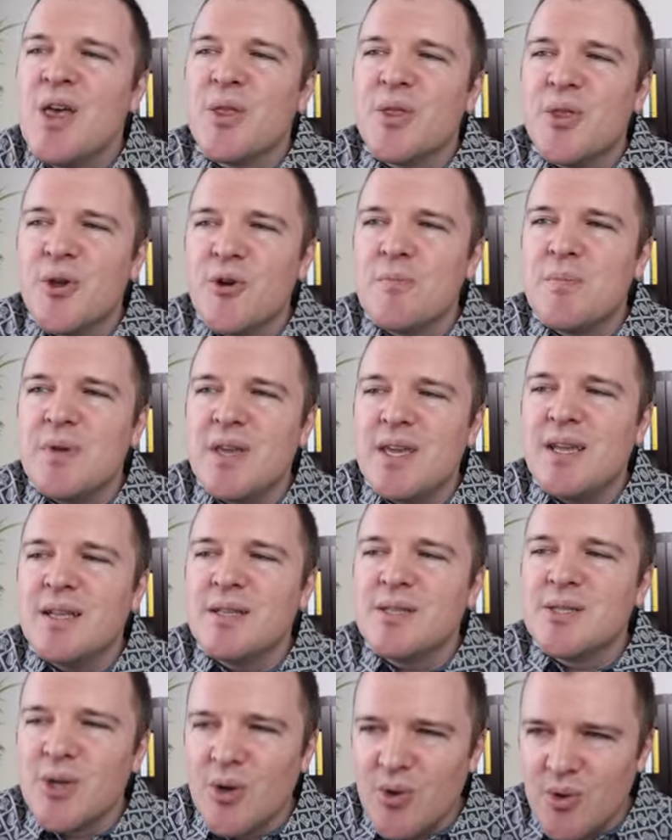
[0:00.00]
They're
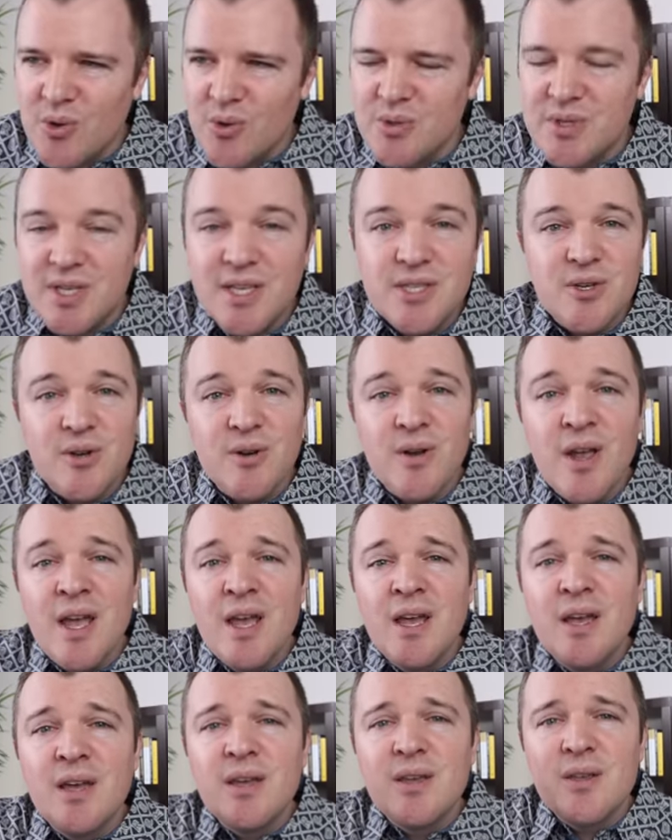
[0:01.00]
being told these are
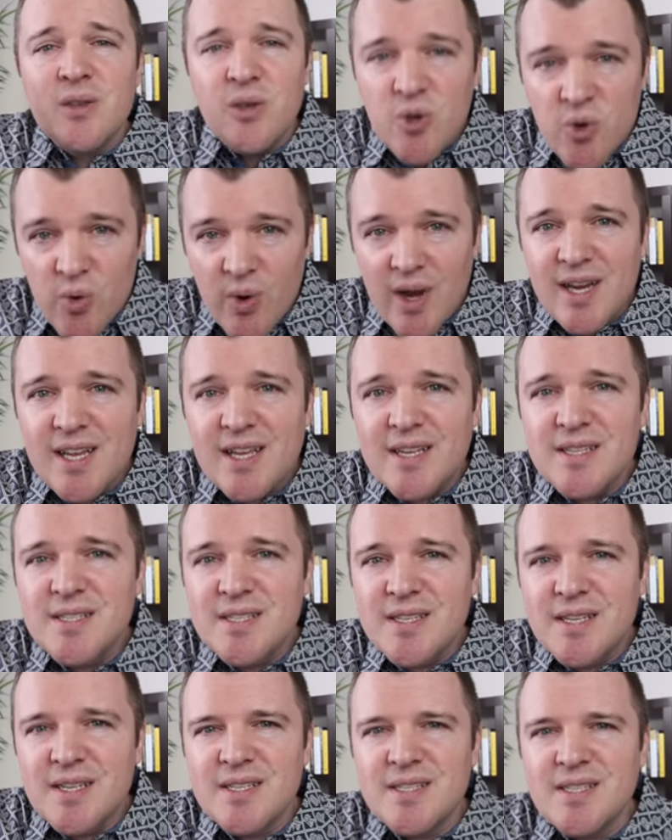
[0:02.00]
Ukrainian
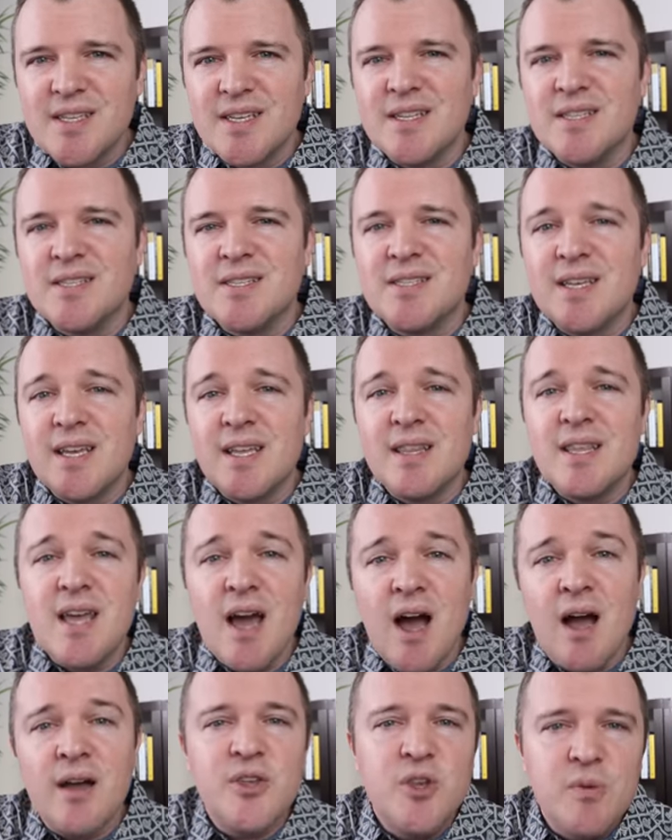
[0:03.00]
citizens in the
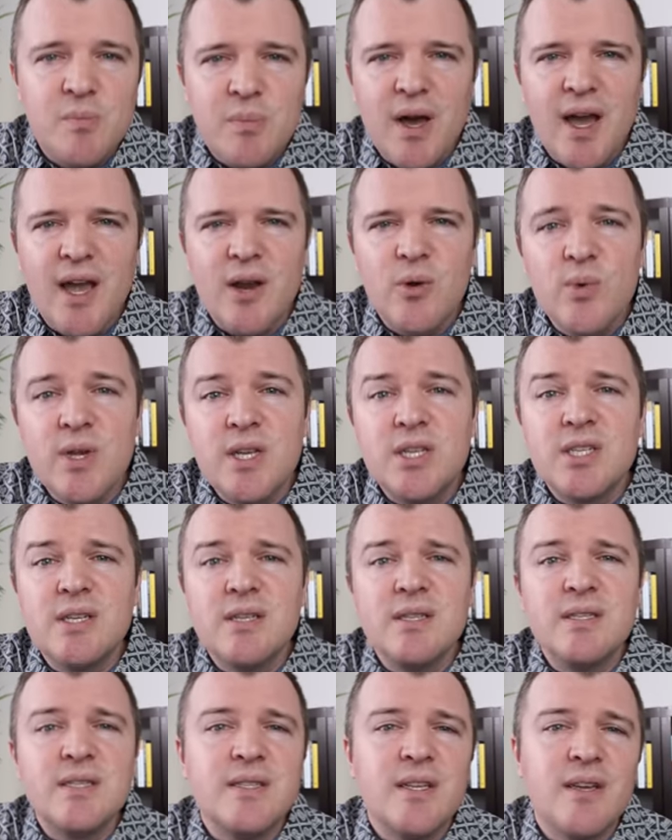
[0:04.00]
occupied
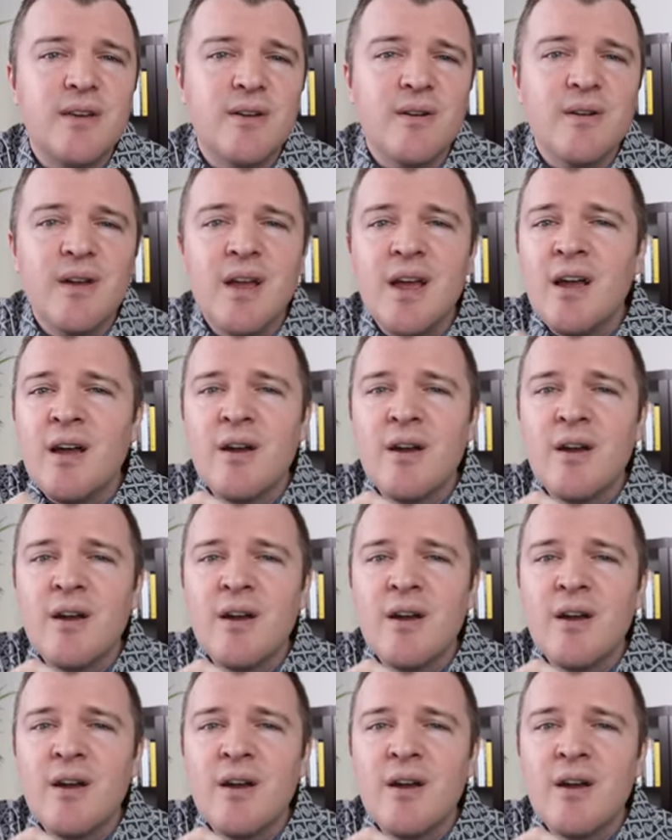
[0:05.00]
regions near